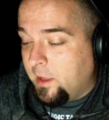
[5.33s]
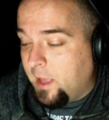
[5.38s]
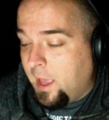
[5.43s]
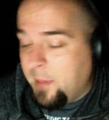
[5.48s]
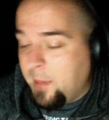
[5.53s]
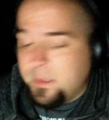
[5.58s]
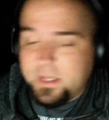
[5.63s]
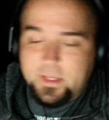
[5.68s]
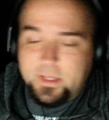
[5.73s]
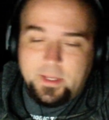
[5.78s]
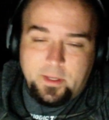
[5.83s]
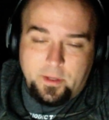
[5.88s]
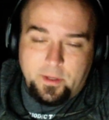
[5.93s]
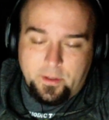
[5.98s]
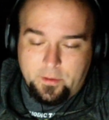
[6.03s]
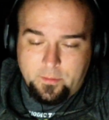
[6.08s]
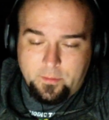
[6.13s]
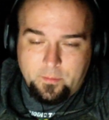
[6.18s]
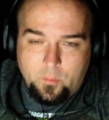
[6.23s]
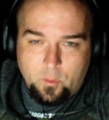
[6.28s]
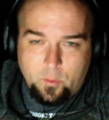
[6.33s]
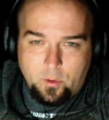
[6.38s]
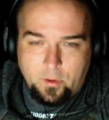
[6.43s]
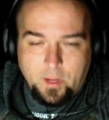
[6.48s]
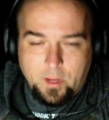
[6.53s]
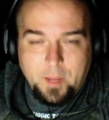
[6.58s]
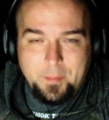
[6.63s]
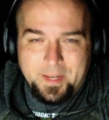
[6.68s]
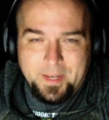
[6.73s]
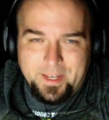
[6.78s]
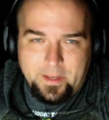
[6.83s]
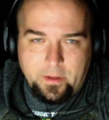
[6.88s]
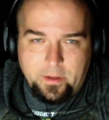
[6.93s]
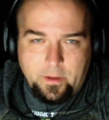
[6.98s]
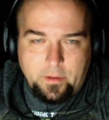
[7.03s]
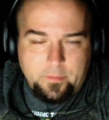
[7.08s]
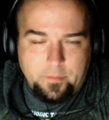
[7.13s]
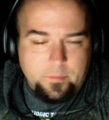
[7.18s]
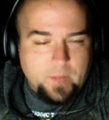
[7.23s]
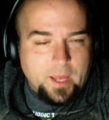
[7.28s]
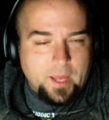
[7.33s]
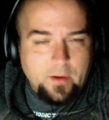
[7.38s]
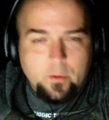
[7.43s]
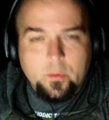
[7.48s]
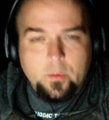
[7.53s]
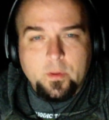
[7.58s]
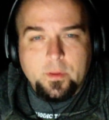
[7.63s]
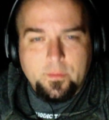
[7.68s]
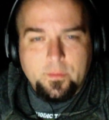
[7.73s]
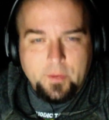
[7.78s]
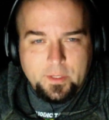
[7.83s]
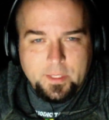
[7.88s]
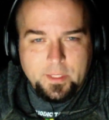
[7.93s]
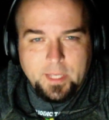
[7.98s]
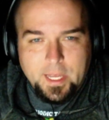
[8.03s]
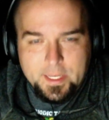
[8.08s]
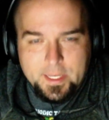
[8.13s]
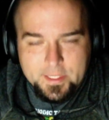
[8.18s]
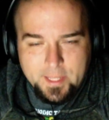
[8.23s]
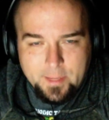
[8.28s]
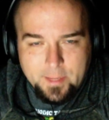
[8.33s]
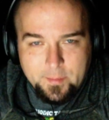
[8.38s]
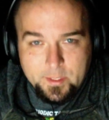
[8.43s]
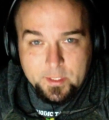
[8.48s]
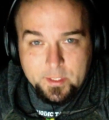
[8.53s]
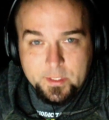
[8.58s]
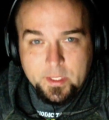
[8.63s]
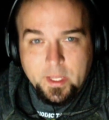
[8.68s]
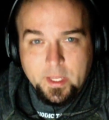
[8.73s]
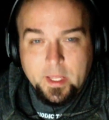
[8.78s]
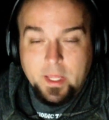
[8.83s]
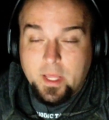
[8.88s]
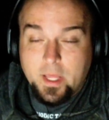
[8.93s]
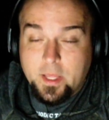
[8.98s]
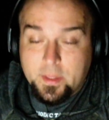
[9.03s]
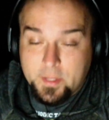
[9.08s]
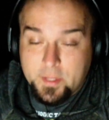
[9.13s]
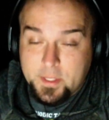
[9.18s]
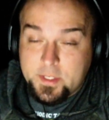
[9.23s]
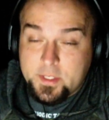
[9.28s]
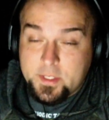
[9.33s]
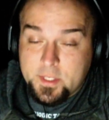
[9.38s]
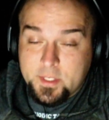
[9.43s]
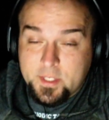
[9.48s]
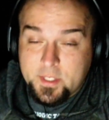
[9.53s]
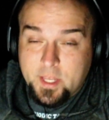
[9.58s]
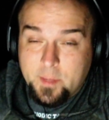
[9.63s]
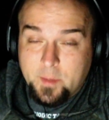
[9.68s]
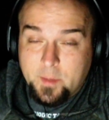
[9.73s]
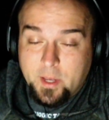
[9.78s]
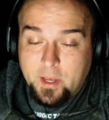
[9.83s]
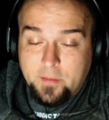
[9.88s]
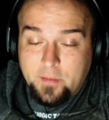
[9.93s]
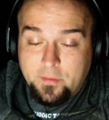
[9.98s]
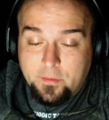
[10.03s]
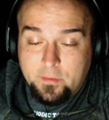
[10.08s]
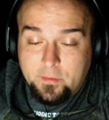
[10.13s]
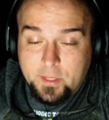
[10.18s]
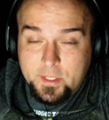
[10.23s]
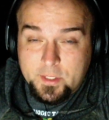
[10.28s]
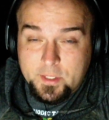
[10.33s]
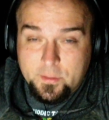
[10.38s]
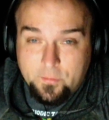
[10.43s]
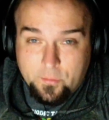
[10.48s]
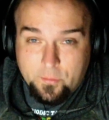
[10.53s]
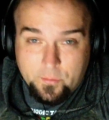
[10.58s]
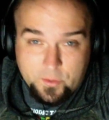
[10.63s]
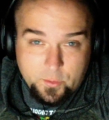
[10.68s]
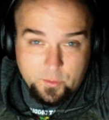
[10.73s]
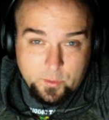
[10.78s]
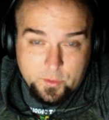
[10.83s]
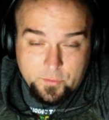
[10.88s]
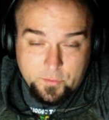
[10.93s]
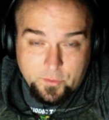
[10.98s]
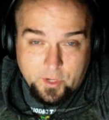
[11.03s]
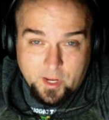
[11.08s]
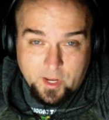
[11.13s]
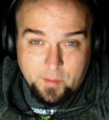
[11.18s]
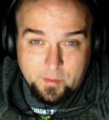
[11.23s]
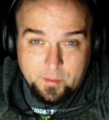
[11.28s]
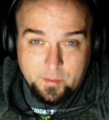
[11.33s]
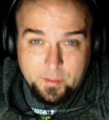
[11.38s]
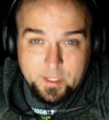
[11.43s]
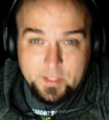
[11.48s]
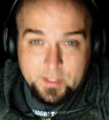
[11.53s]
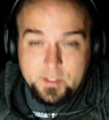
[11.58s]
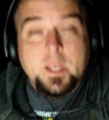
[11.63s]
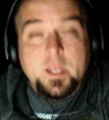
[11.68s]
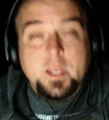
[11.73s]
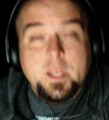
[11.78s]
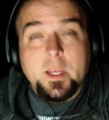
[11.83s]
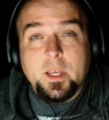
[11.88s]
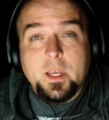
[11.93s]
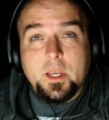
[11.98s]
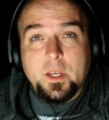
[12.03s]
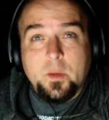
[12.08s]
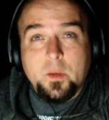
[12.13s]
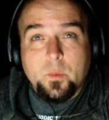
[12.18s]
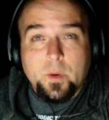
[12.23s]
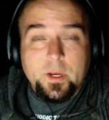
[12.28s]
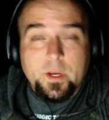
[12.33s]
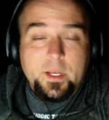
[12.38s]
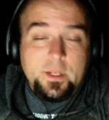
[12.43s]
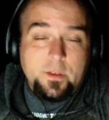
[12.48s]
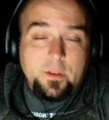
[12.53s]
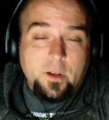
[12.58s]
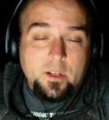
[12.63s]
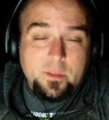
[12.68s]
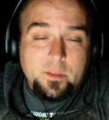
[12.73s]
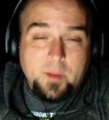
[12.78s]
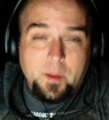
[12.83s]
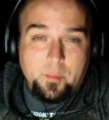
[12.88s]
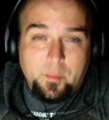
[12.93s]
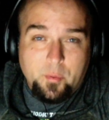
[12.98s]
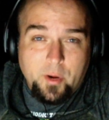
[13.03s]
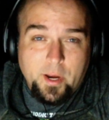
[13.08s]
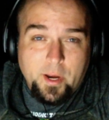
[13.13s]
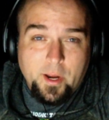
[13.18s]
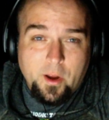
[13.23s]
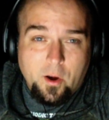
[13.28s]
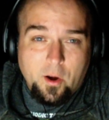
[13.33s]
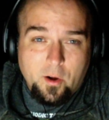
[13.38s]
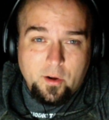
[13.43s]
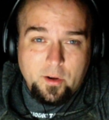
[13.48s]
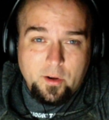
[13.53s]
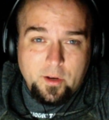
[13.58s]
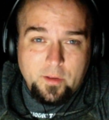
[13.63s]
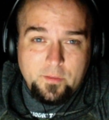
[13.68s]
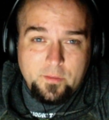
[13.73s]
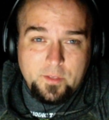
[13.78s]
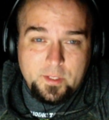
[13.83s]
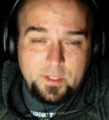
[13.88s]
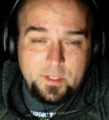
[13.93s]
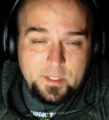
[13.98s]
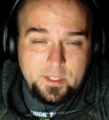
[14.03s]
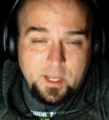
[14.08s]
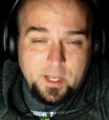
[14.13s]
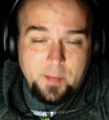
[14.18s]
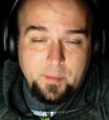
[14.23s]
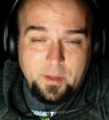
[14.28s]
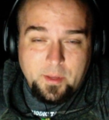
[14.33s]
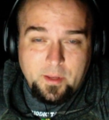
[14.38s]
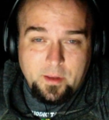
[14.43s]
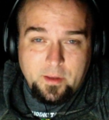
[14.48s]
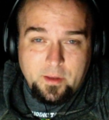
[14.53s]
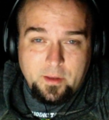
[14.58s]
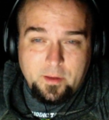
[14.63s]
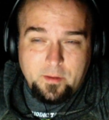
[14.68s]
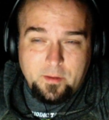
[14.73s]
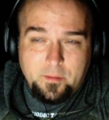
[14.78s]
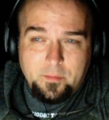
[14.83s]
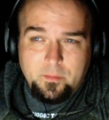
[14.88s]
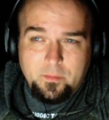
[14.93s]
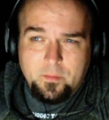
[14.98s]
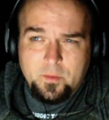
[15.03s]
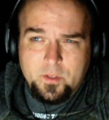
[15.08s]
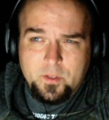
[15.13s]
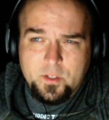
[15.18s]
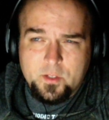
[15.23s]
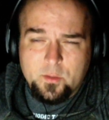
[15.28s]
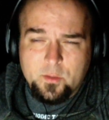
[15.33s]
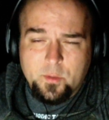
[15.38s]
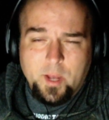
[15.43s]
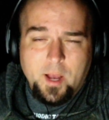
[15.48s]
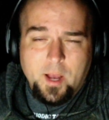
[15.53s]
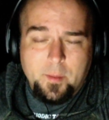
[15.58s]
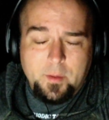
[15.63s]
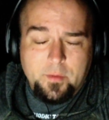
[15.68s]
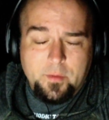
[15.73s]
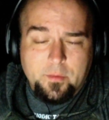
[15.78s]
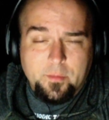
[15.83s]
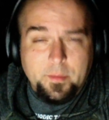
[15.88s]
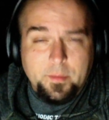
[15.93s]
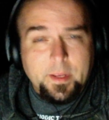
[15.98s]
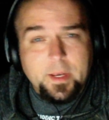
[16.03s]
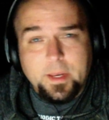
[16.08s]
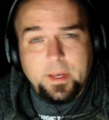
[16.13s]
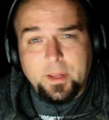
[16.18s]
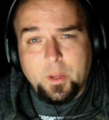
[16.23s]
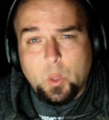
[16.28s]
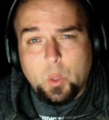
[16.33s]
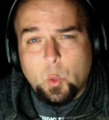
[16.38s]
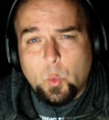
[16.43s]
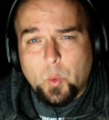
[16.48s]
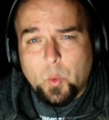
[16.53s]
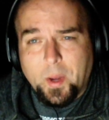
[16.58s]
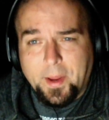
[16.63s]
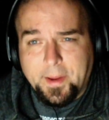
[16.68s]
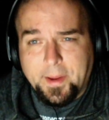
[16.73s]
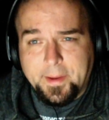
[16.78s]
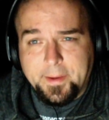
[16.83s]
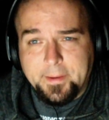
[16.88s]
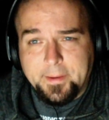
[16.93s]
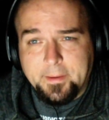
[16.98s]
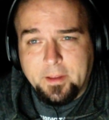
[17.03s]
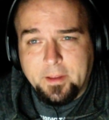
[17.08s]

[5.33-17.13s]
Amedia, or Amedia. I don't know what the fuck the guy's name is. This is the same guy, if you've listened to us for a couple of months, where he talked about praying hard enough to stop a tsunami from hitting Hawaii.